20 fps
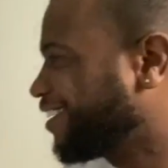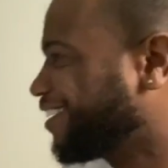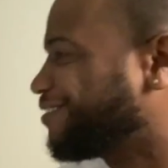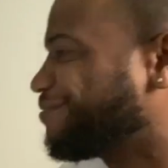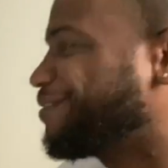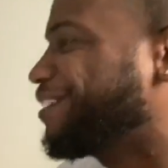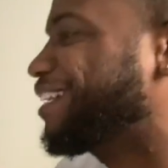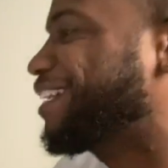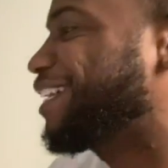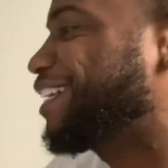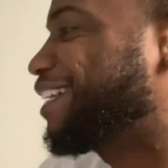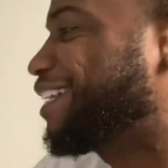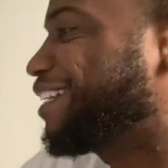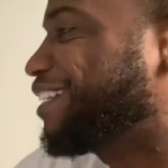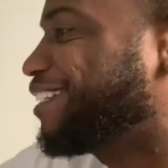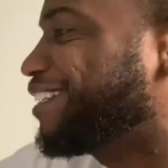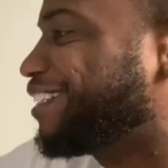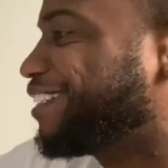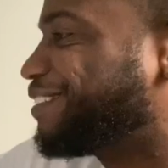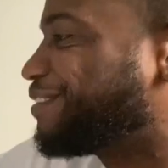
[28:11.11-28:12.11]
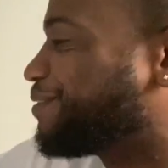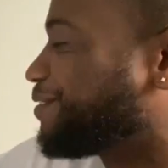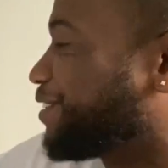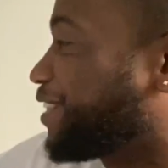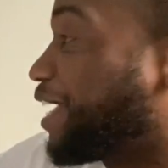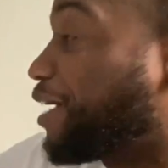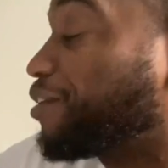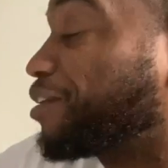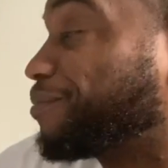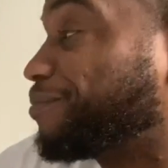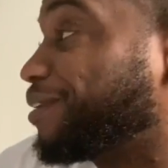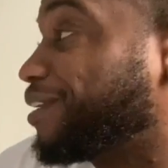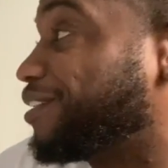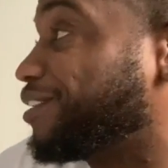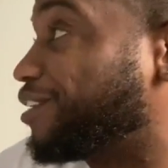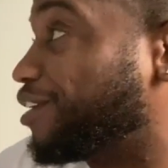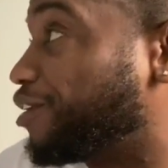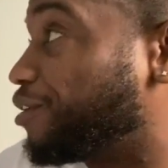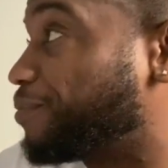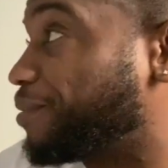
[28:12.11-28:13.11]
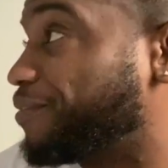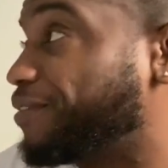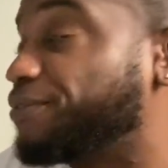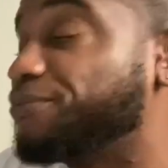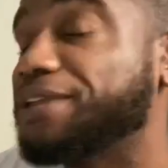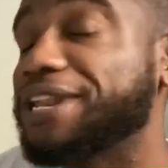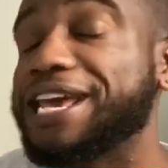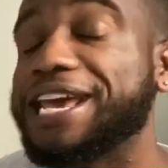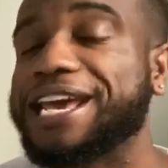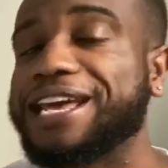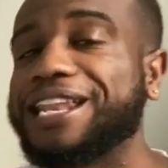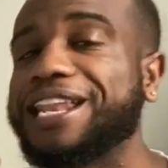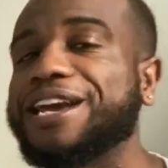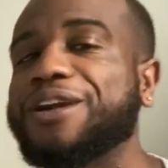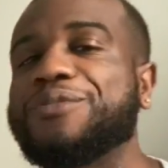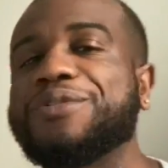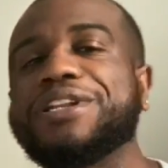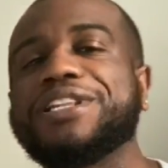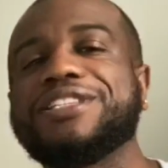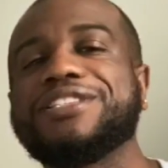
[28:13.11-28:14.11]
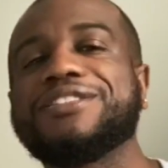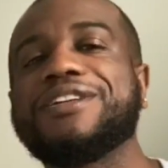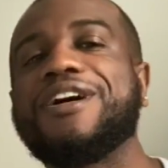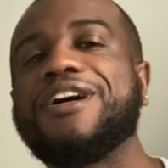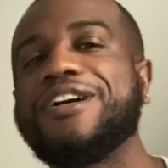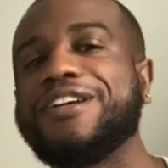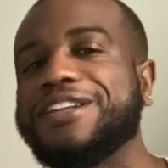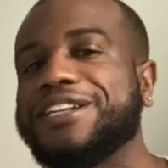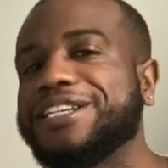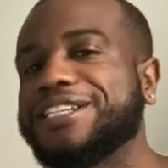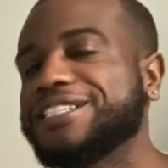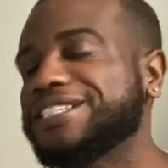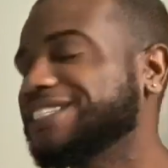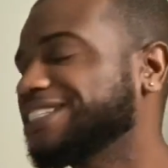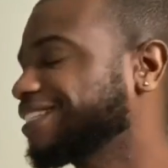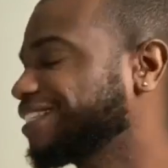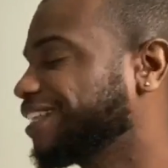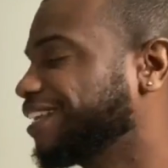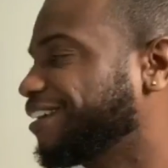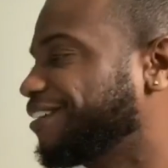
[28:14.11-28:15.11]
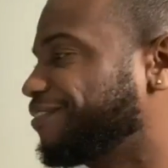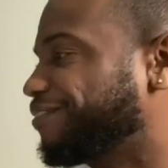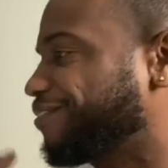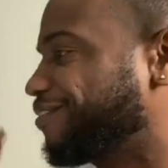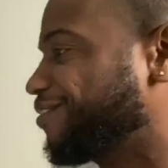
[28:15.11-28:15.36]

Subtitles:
Man, that would have been dope if he would have had like one of these artists and stuff.